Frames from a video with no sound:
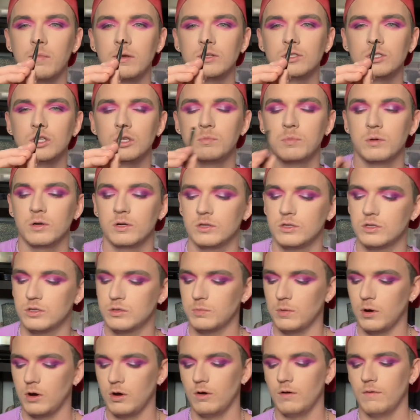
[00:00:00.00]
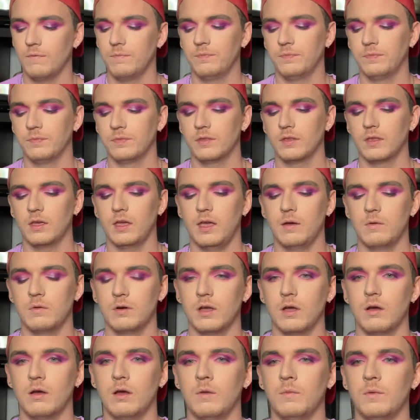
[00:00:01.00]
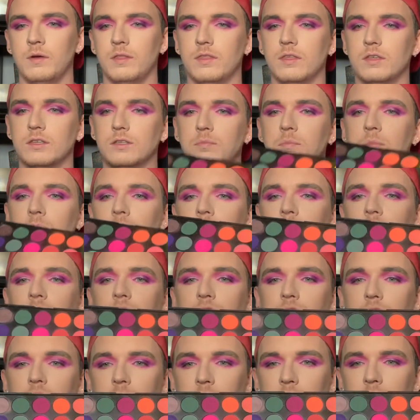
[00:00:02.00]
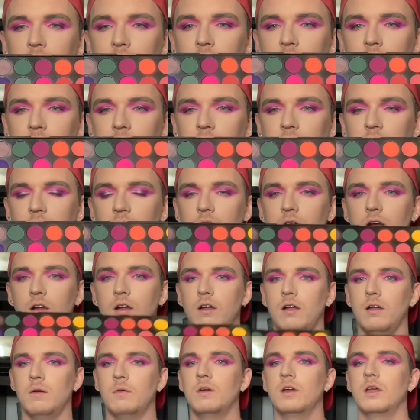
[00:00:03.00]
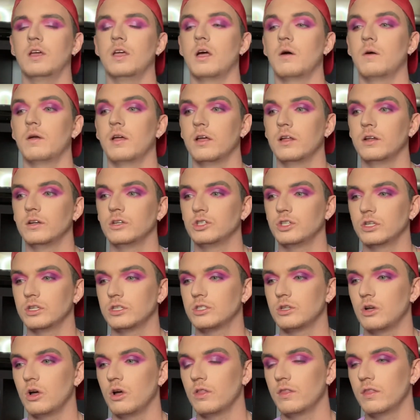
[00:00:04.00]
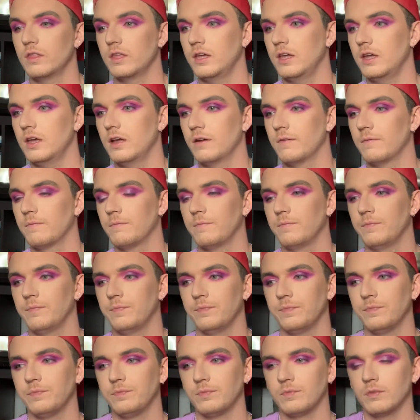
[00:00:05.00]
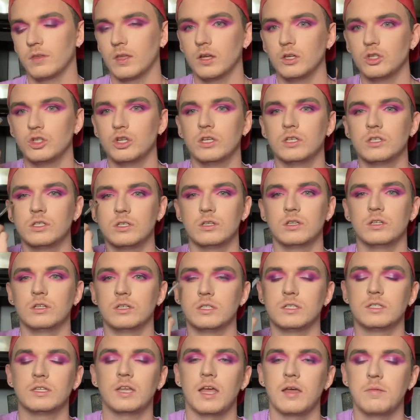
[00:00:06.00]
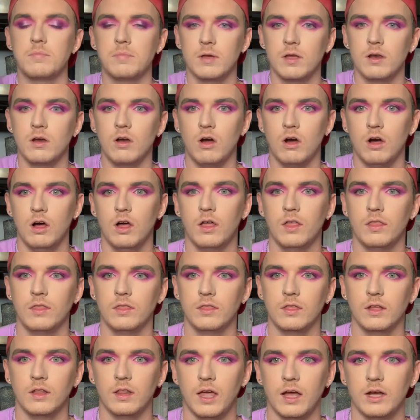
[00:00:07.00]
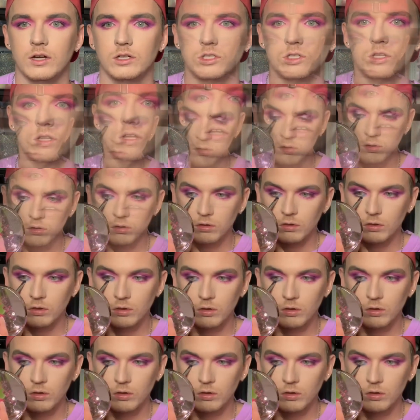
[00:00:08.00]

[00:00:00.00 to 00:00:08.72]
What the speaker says: my super small, I want to go in with this blue shimmer right here. I want to go in just on the, just stamp it on the lash line.